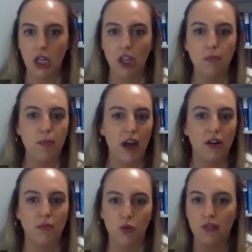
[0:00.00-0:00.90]
the
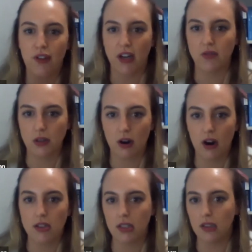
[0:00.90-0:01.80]
better and more effective you
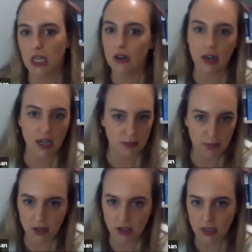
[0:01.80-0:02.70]
are as a leader and as a
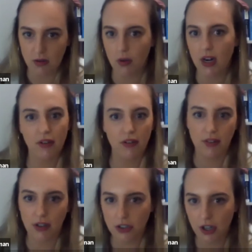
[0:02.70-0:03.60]
person in whatever
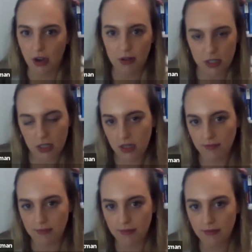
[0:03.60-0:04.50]
field you go
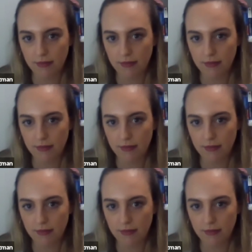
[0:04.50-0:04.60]
into.